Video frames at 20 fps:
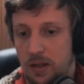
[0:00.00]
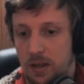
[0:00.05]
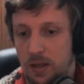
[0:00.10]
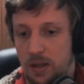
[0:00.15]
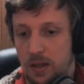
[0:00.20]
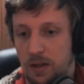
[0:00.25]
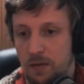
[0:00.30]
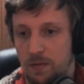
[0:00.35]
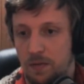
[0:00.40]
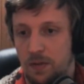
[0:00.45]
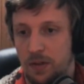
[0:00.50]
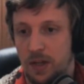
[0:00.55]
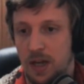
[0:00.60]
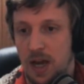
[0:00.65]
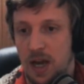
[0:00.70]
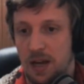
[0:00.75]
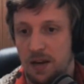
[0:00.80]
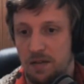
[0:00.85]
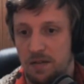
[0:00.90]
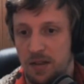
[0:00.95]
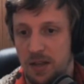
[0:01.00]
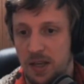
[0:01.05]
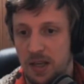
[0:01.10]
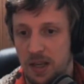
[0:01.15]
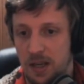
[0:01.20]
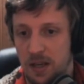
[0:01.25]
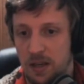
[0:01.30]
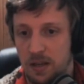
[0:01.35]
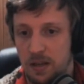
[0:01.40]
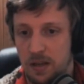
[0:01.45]
if the card is
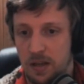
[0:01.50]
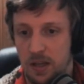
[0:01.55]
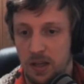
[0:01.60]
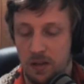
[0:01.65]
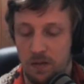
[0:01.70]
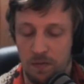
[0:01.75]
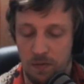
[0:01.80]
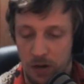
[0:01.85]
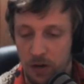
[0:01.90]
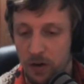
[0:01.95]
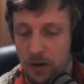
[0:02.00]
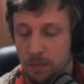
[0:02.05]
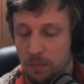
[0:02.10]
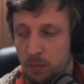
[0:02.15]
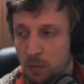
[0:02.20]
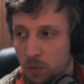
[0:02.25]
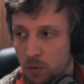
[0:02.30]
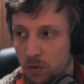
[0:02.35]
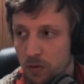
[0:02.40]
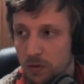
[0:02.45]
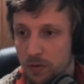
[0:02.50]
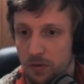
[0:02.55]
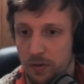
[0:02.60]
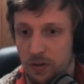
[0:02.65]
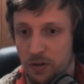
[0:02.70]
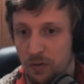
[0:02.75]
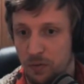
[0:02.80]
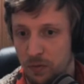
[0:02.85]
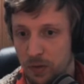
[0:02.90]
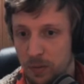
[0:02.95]
here, it's very important
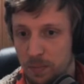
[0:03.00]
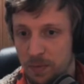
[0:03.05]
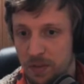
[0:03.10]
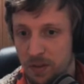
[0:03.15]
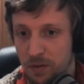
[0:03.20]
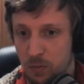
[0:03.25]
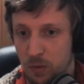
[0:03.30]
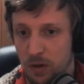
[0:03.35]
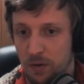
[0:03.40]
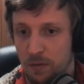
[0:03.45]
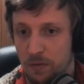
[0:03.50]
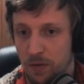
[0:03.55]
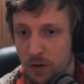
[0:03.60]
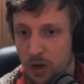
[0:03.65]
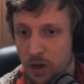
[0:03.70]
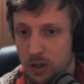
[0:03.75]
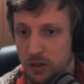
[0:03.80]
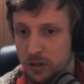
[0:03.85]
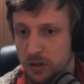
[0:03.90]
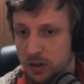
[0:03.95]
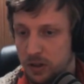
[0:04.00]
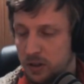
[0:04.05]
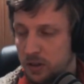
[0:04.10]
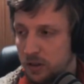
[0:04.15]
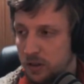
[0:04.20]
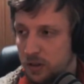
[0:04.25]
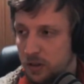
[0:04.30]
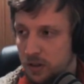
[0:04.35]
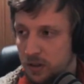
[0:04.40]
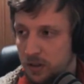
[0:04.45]
that you flip this one first,
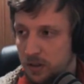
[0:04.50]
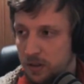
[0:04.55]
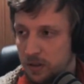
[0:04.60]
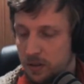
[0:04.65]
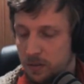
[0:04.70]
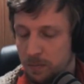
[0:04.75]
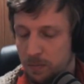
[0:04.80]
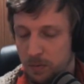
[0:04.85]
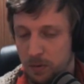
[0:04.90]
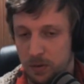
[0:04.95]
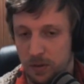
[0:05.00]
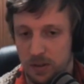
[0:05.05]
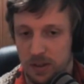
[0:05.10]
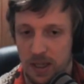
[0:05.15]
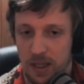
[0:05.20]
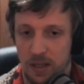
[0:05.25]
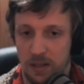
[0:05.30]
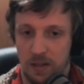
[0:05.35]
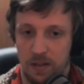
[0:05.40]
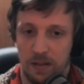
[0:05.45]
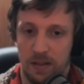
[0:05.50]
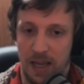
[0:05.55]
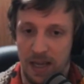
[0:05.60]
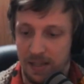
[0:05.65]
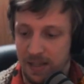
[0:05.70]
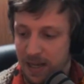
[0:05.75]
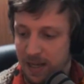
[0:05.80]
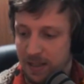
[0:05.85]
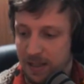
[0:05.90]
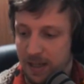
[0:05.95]
because then they
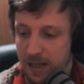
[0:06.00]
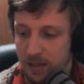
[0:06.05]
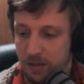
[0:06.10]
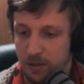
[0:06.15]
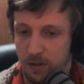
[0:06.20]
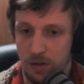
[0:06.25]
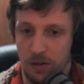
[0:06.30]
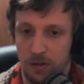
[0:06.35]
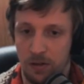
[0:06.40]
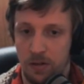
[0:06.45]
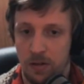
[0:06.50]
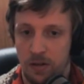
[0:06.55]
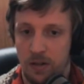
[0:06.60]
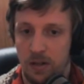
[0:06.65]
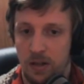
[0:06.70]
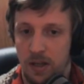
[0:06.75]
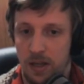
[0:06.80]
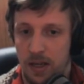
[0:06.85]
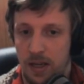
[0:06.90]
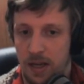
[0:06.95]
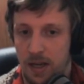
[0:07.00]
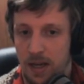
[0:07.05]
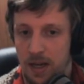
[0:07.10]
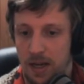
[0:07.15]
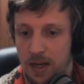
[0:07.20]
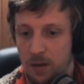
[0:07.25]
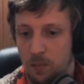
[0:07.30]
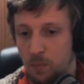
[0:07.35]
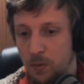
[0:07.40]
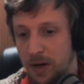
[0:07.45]
take their turn,
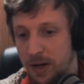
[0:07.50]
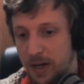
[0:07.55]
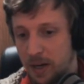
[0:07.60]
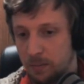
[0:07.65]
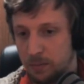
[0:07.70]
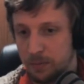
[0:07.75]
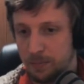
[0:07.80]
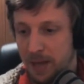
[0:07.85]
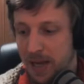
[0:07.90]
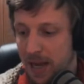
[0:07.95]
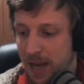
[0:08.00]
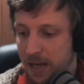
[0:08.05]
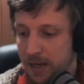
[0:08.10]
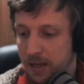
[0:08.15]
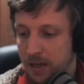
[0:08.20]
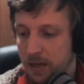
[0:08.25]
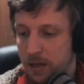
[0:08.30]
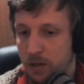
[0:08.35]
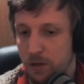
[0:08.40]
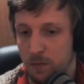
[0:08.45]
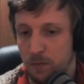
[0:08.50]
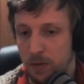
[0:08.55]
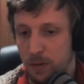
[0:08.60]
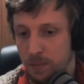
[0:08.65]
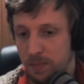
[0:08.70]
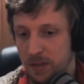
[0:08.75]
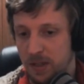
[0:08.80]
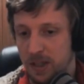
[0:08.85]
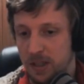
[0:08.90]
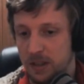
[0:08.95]
and when it comes back, you
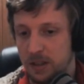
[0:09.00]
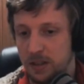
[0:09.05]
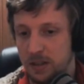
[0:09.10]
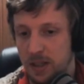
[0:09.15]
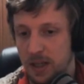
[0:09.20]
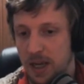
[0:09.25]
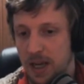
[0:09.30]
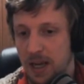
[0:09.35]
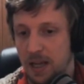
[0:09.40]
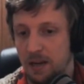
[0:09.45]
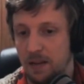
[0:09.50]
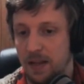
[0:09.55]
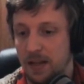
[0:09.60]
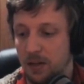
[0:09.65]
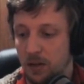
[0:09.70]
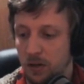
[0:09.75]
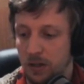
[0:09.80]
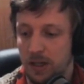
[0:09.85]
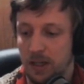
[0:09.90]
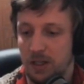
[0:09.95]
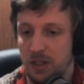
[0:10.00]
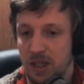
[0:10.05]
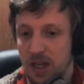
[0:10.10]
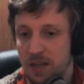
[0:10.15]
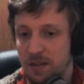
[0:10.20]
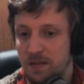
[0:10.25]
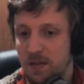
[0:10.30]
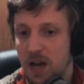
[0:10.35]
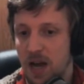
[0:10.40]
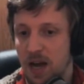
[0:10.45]
flip this, and they don't get a
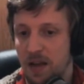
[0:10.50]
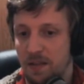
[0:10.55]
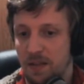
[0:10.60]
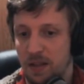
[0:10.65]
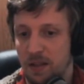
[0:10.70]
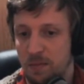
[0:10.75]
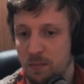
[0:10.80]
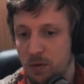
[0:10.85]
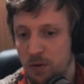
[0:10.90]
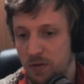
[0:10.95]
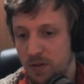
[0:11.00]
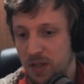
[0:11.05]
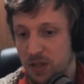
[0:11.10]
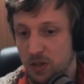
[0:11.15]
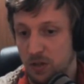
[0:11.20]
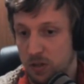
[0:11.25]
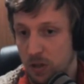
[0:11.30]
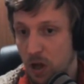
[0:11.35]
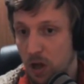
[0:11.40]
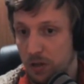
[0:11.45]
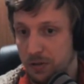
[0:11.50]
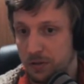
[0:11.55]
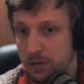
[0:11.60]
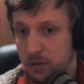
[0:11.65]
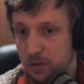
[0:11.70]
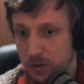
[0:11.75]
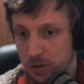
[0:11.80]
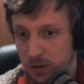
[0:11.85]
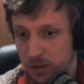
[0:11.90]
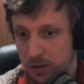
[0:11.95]
chance to hide this because they just lost,
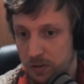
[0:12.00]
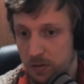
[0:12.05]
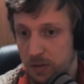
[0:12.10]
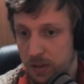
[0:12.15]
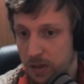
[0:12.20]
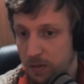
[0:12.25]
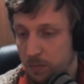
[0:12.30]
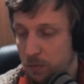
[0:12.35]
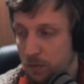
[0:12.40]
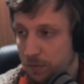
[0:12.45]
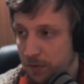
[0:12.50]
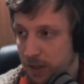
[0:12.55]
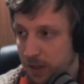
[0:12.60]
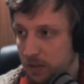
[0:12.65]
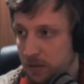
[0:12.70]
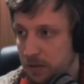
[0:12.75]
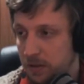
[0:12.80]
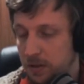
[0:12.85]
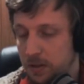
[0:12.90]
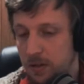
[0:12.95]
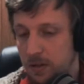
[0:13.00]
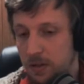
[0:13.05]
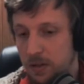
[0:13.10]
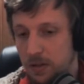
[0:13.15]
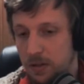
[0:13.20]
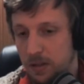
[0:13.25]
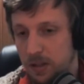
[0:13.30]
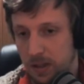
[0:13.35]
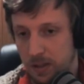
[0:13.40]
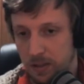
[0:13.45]
because they're revealed.
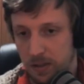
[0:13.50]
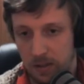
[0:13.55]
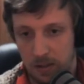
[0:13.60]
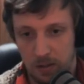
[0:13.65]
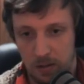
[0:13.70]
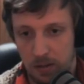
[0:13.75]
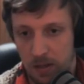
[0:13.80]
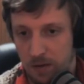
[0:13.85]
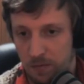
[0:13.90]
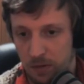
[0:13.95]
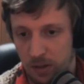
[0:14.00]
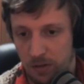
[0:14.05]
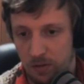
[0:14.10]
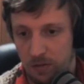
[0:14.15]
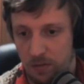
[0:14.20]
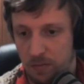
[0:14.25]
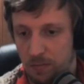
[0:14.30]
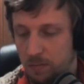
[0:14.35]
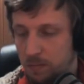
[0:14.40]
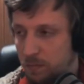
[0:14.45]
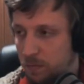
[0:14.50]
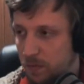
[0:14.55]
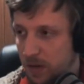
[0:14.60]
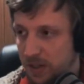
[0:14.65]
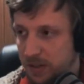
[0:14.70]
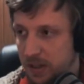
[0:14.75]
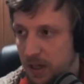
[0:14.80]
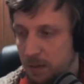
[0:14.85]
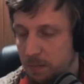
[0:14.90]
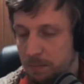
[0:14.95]
Everything's
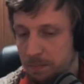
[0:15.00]
face up.